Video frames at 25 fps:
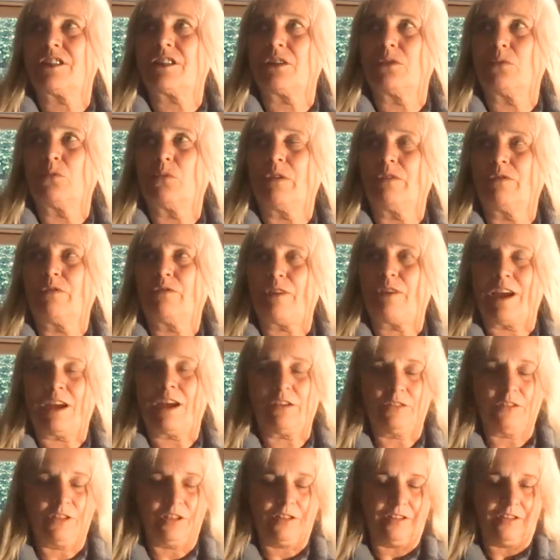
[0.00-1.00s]
that we've
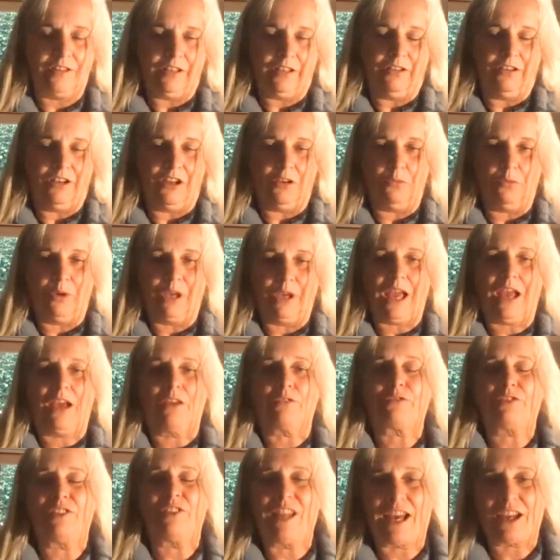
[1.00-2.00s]
found that, you know, we
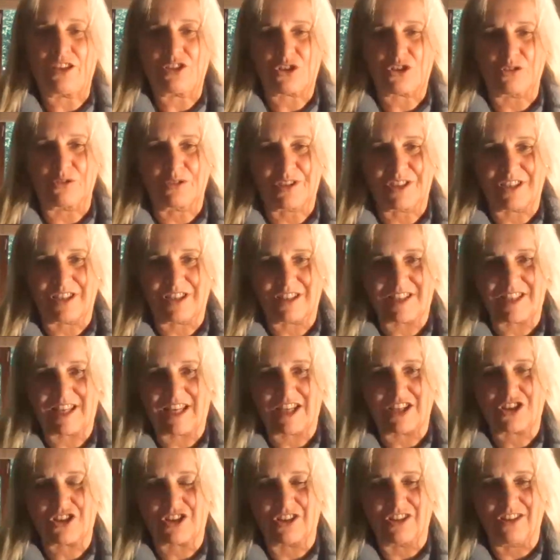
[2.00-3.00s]
have natural
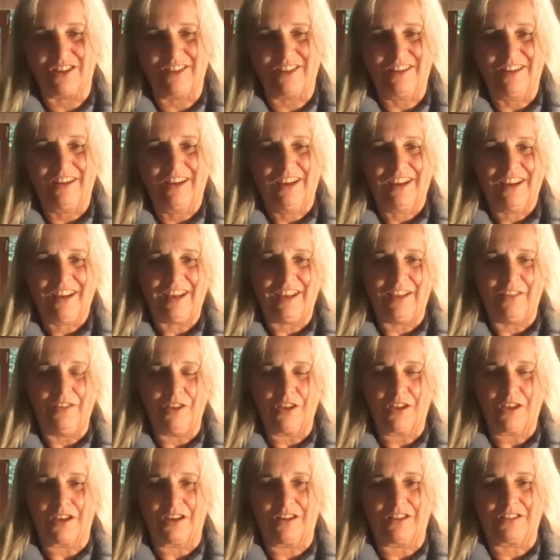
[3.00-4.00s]
succession in
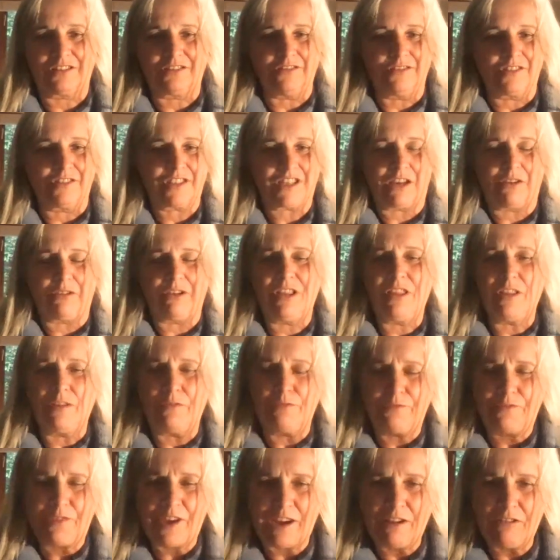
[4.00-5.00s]
the garden. So in the
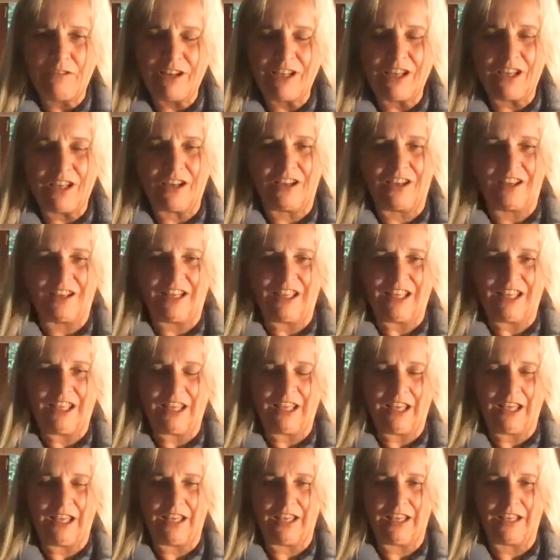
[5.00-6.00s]
very early
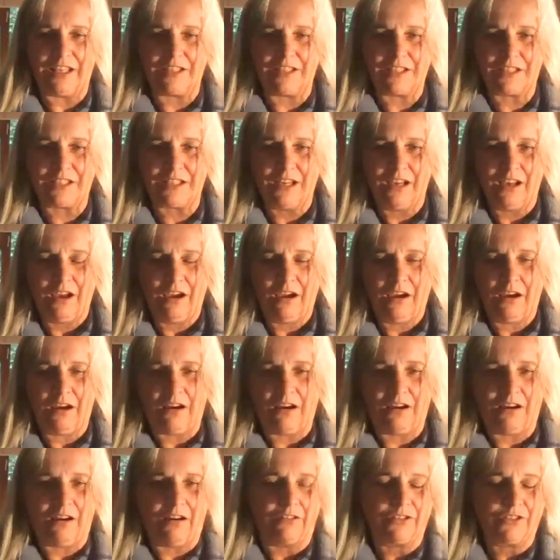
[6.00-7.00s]
years,
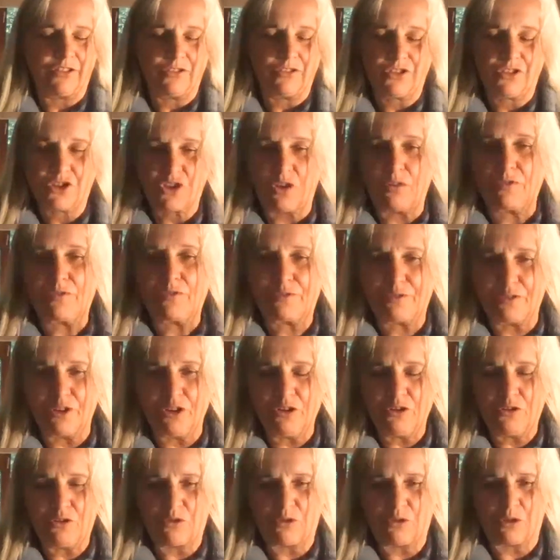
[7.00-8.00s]
our soft
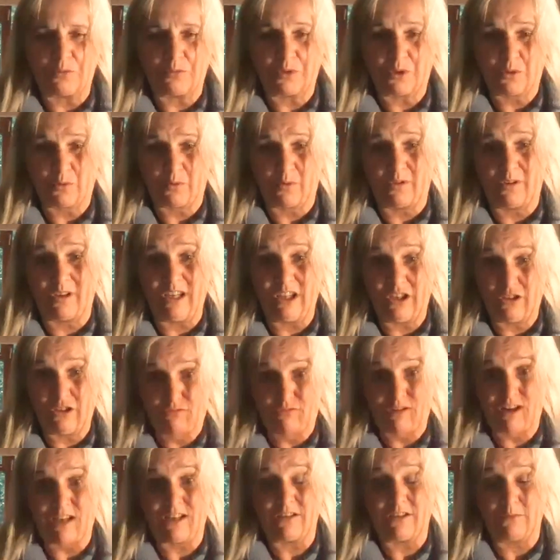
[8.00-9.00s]
fruit crops were
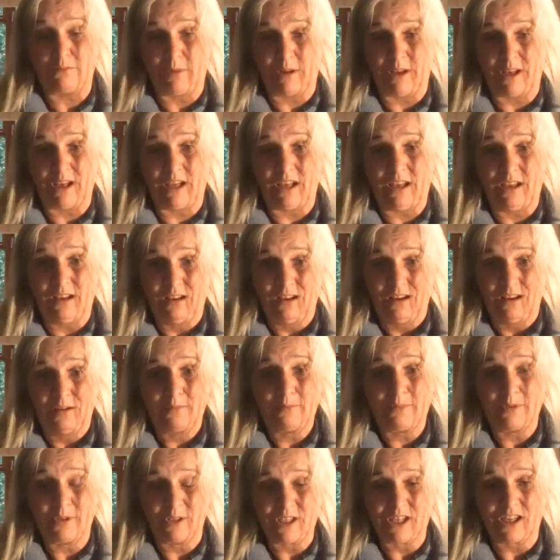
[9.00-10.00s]
incredibly
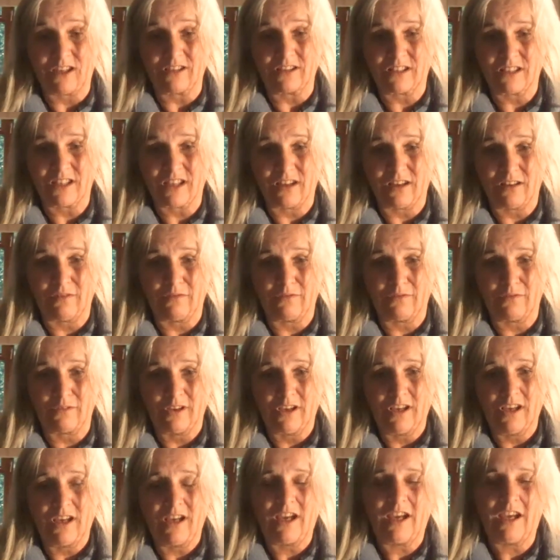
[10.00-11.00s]
productive.
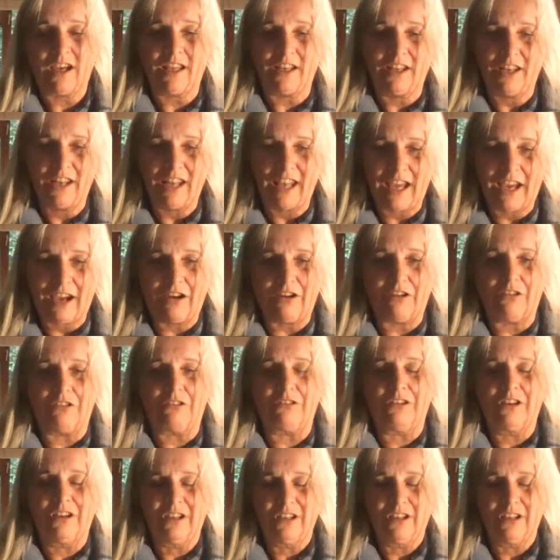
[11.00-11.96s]
And now,